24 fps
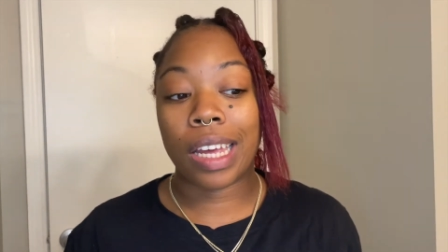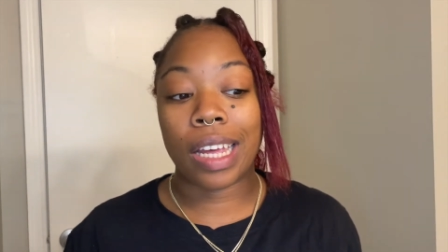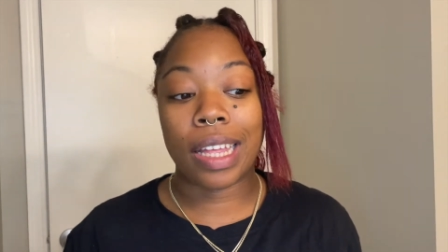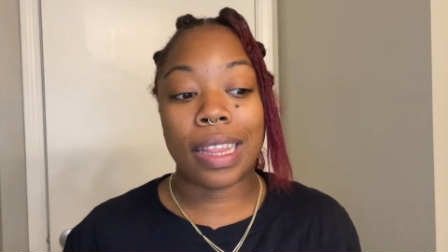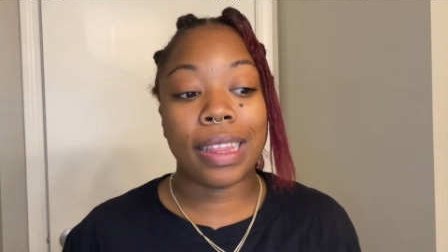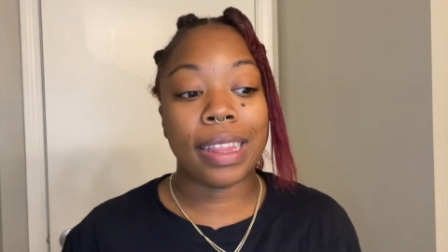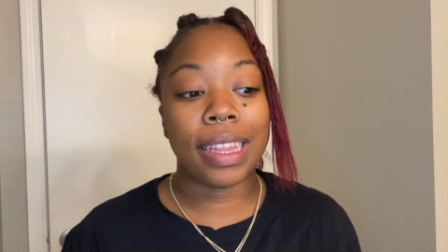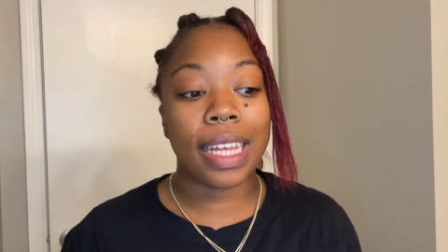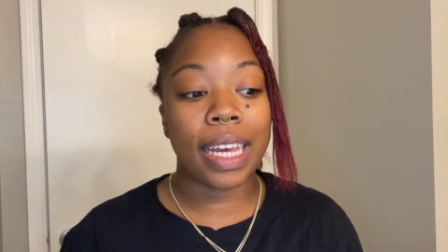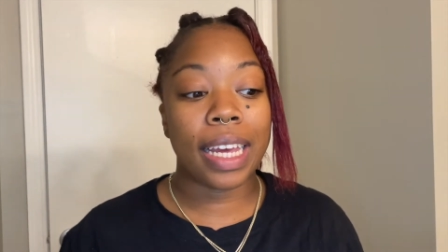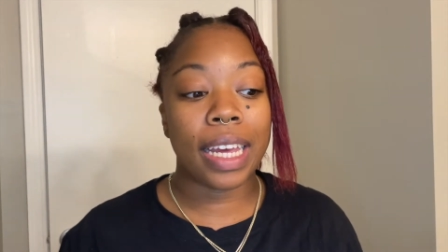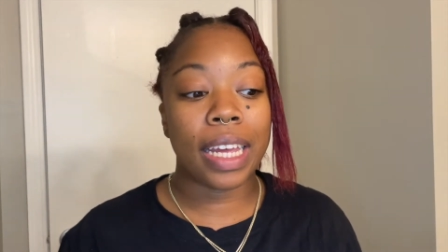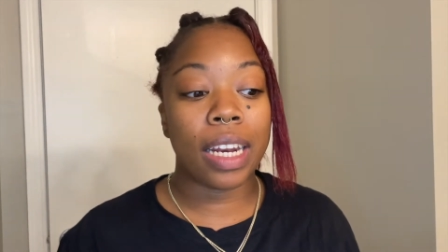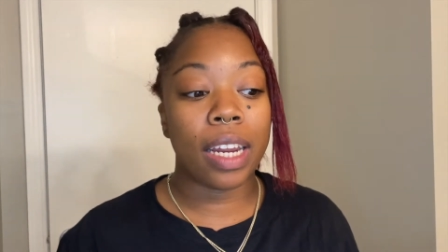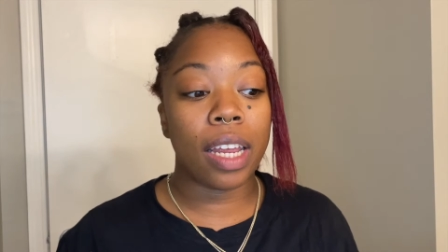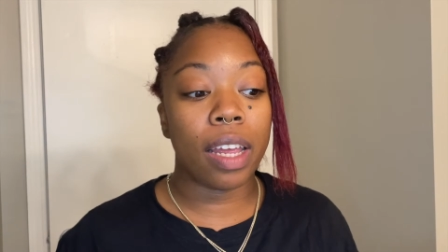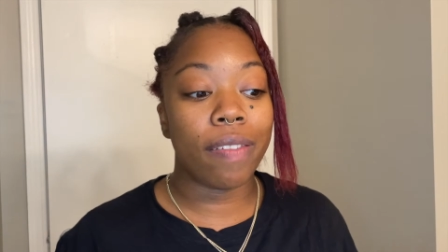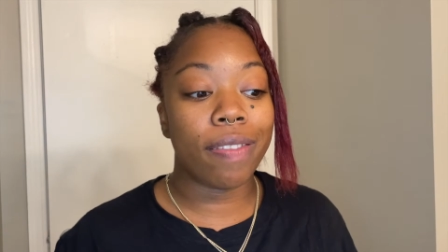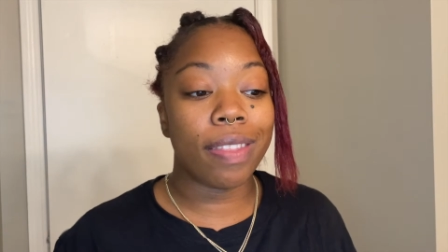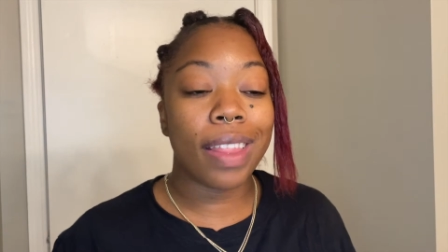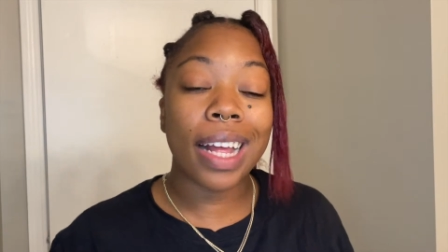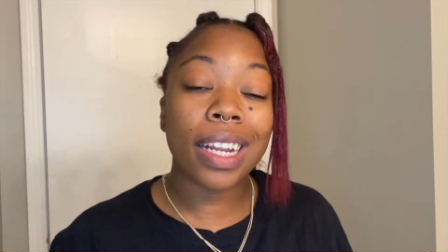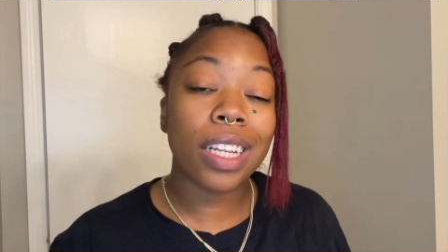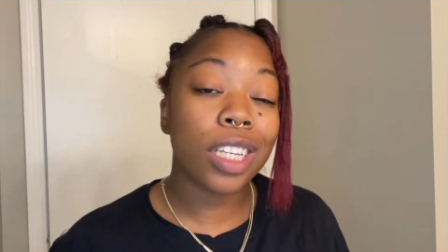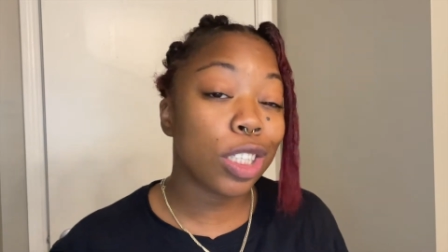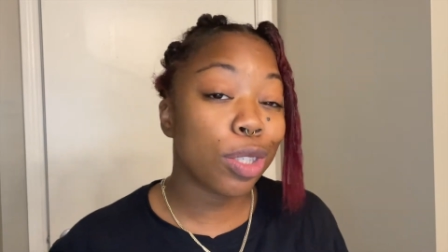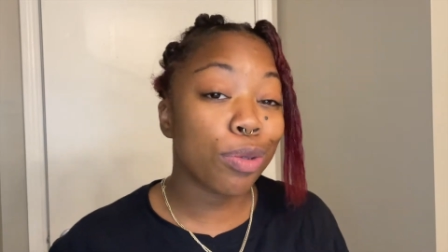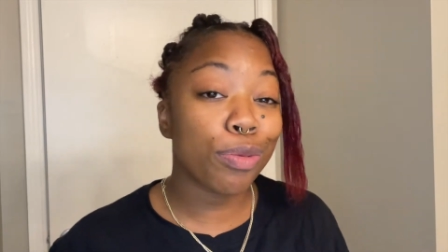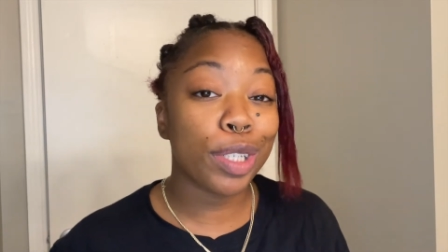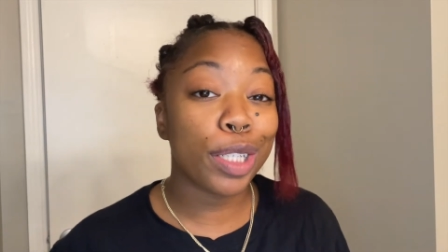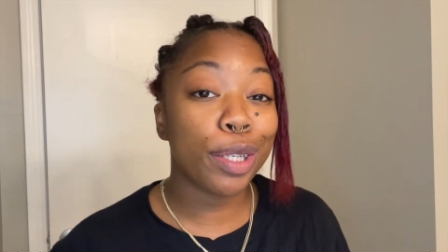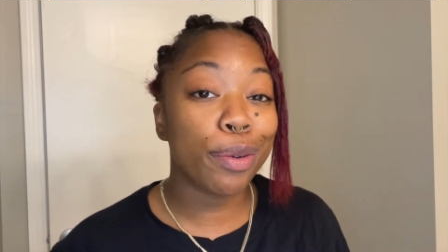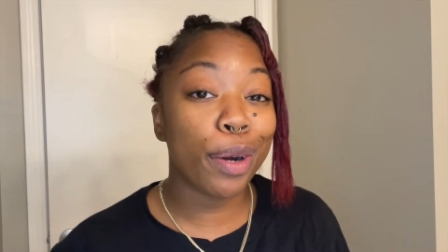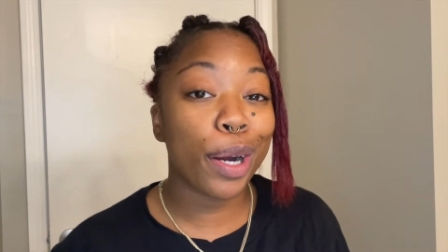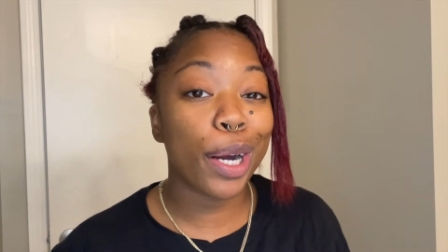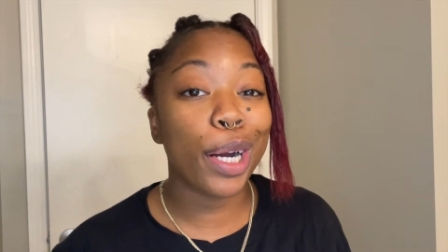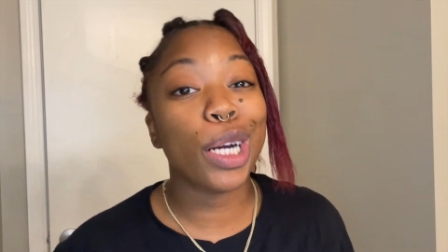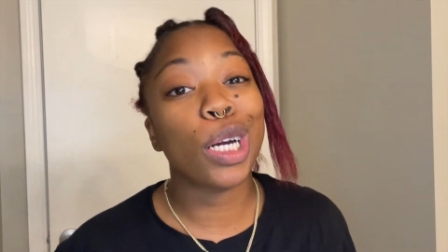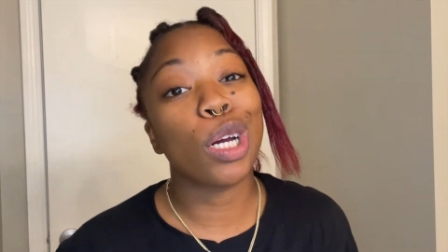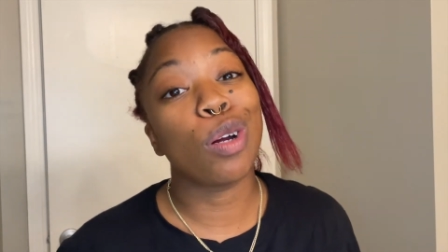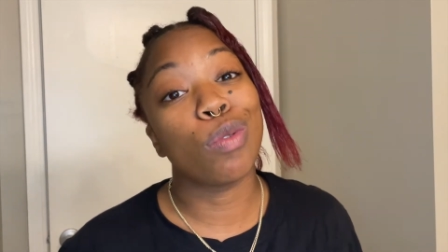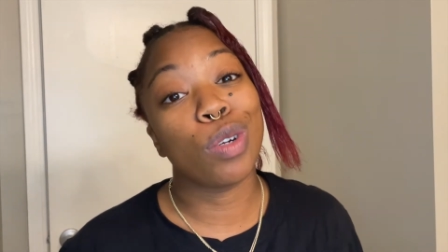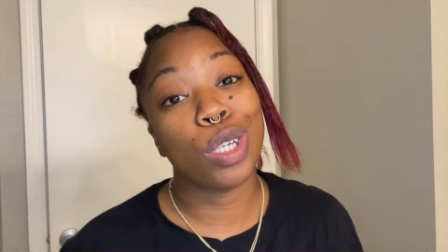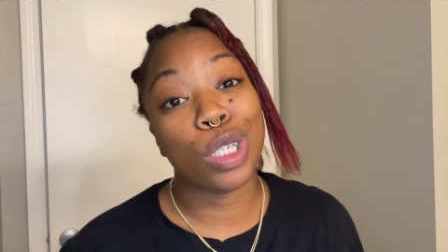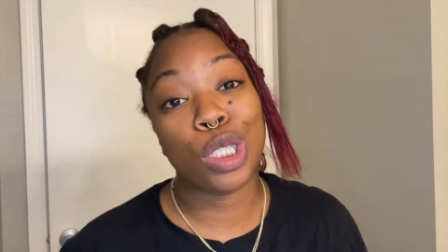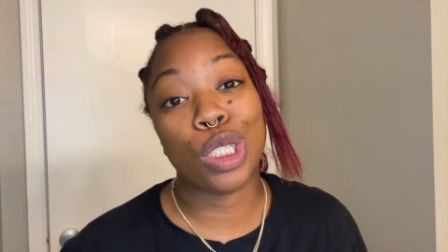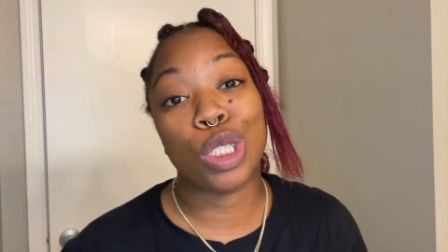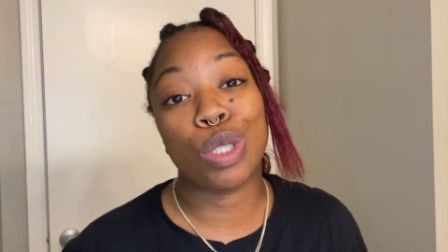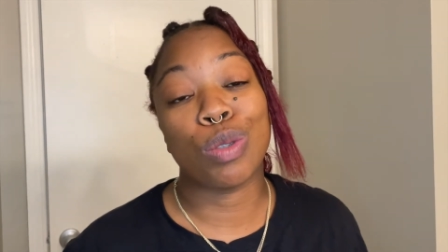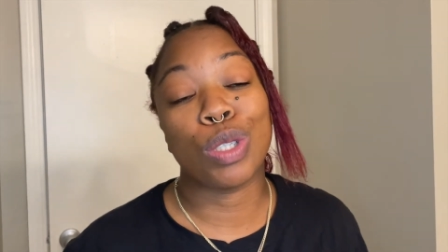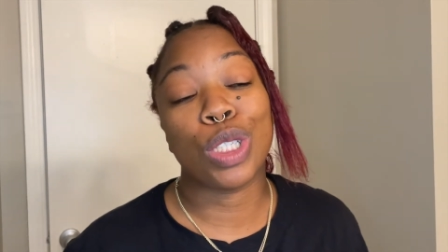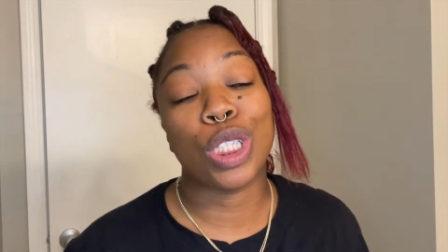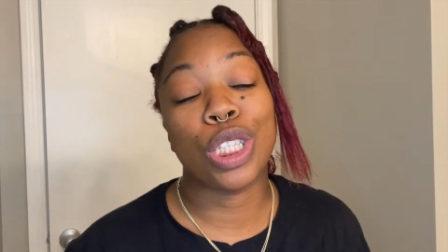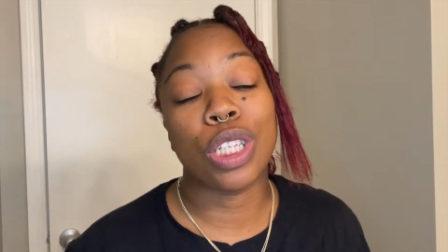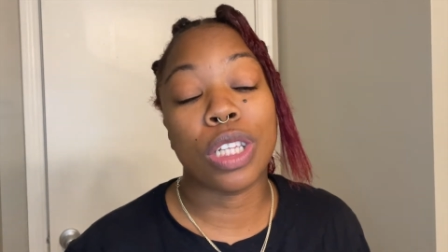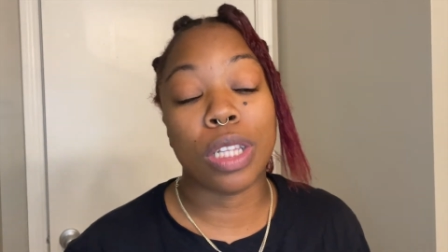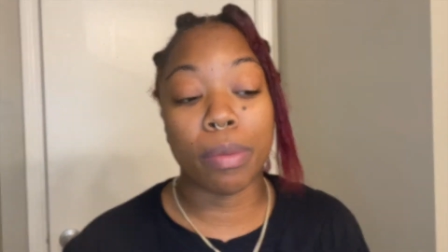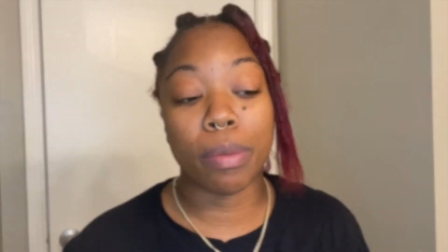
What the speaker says: And then if that doesn't really work, we're going to switch to the